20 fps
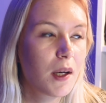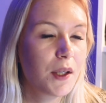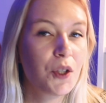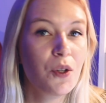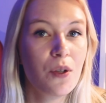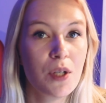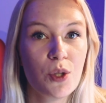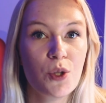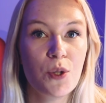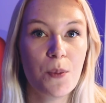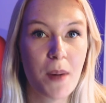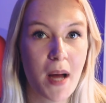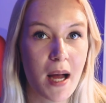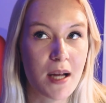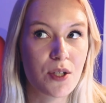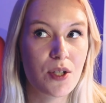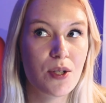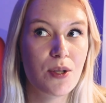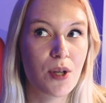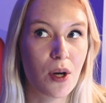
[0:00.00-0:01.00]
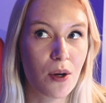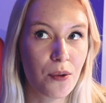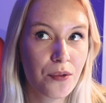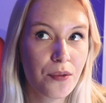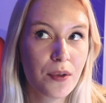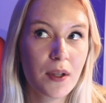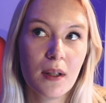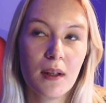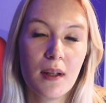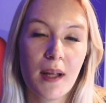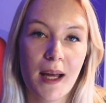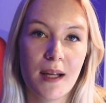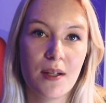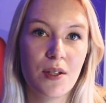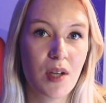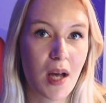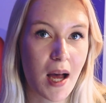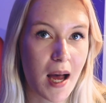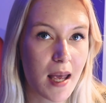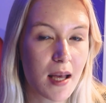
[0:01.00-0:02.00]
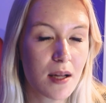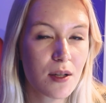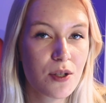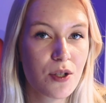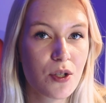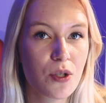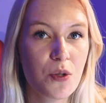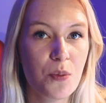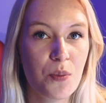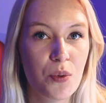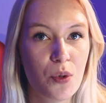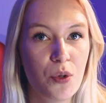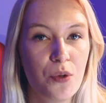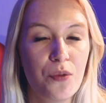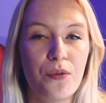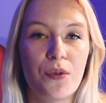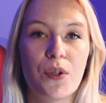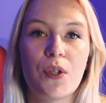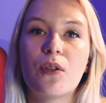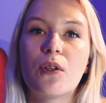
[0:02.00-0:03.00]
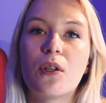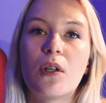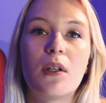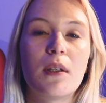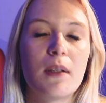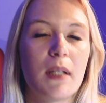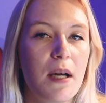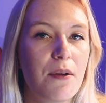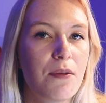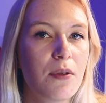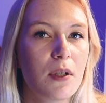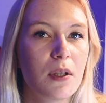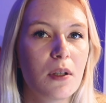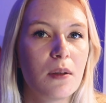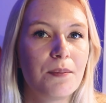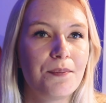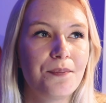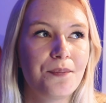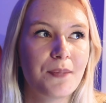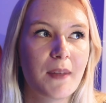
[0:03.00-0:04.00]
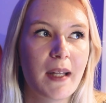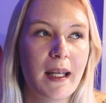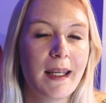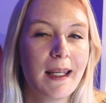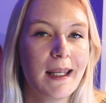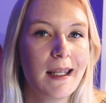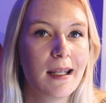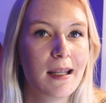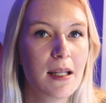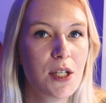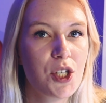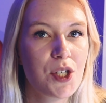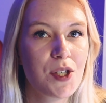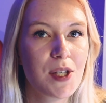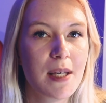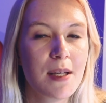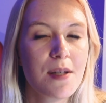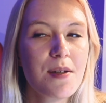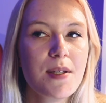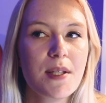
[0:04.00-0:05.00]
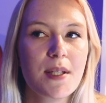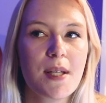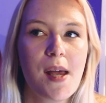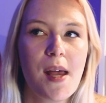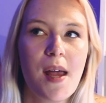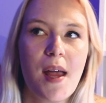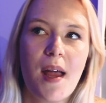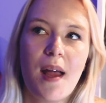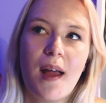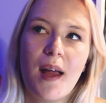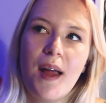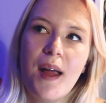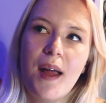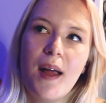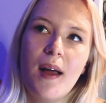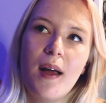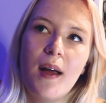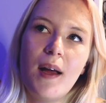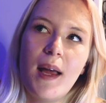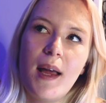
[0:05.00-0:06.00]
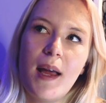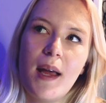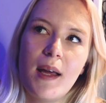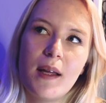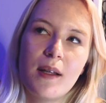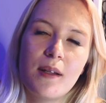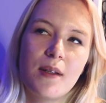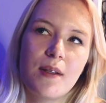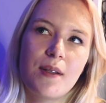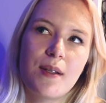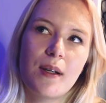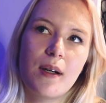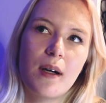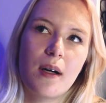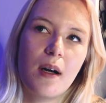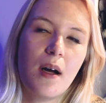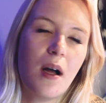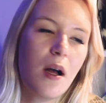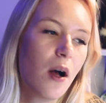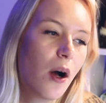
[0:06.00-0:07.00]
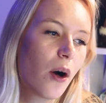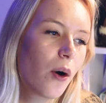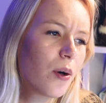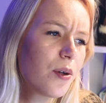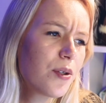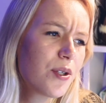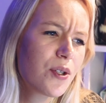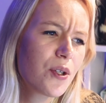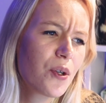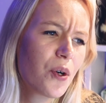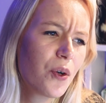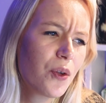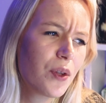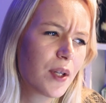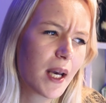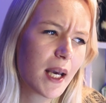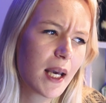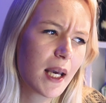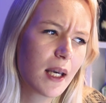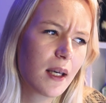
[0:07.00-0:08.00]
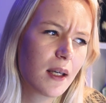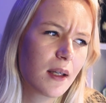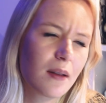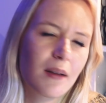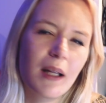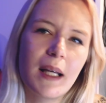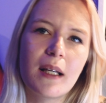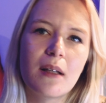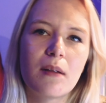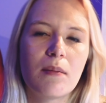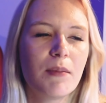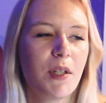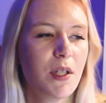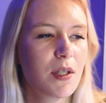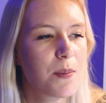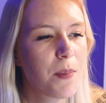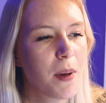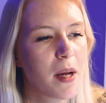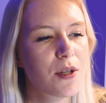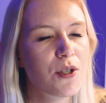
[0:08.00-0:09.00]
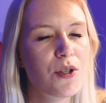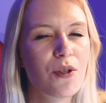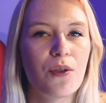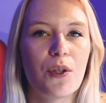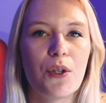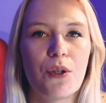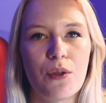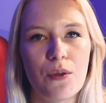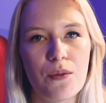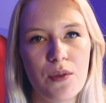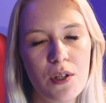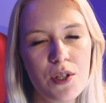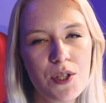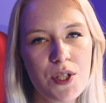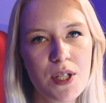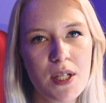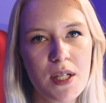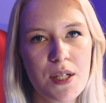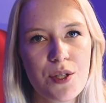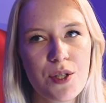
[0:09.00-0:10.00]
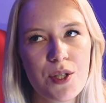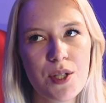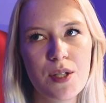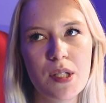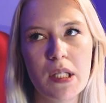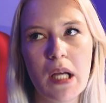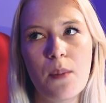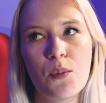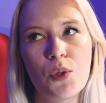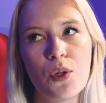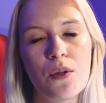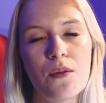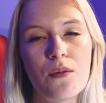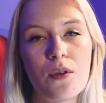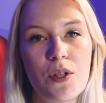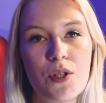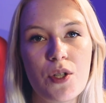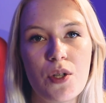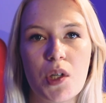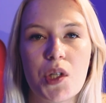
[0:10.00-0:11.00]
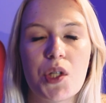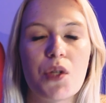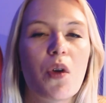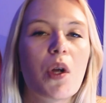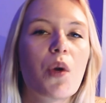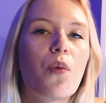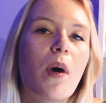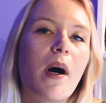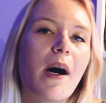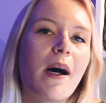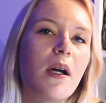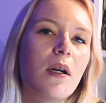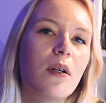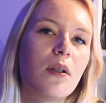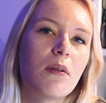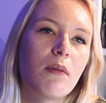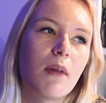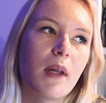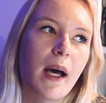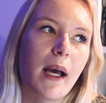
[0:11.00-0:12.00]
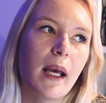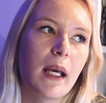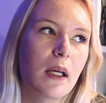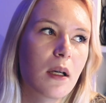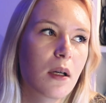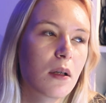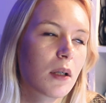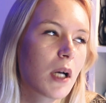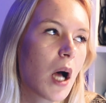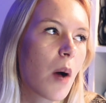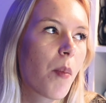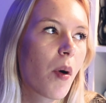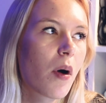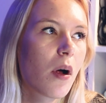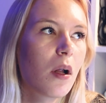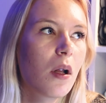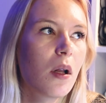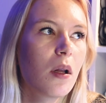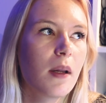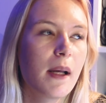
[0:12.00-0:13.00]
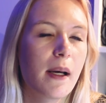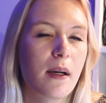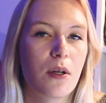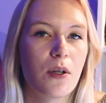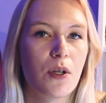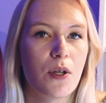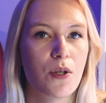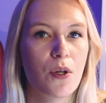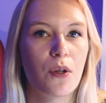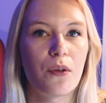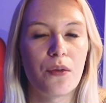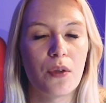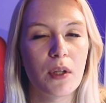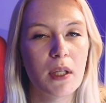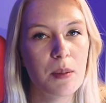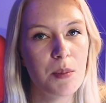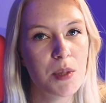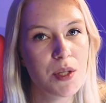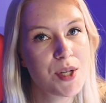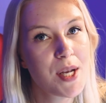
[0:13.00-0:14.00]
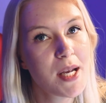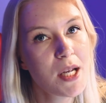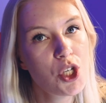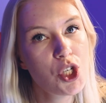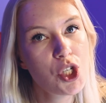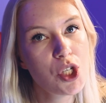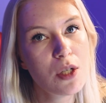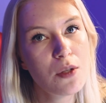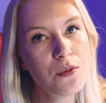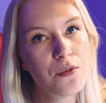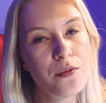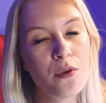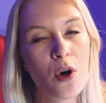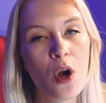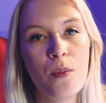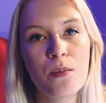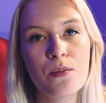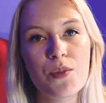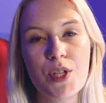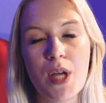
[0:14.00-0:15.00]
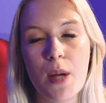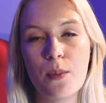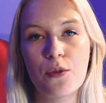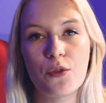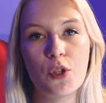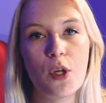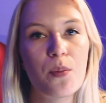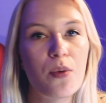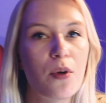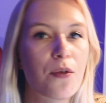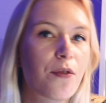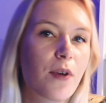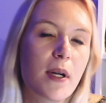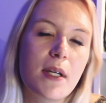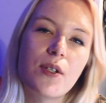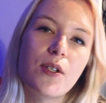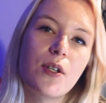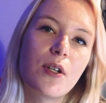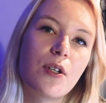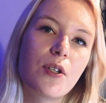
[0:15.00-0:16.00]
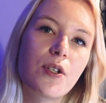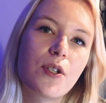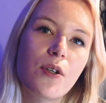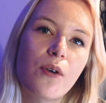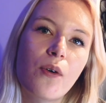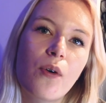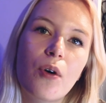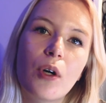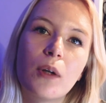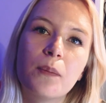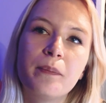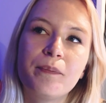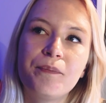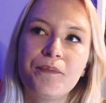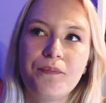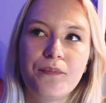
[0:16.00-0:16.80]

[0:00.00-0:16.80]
you need to pass TOEFL and IELTS to prove your level, like English skills. And also they like, it depends on the universities. Some universities require like couple letters of recommendation from some of your professors, or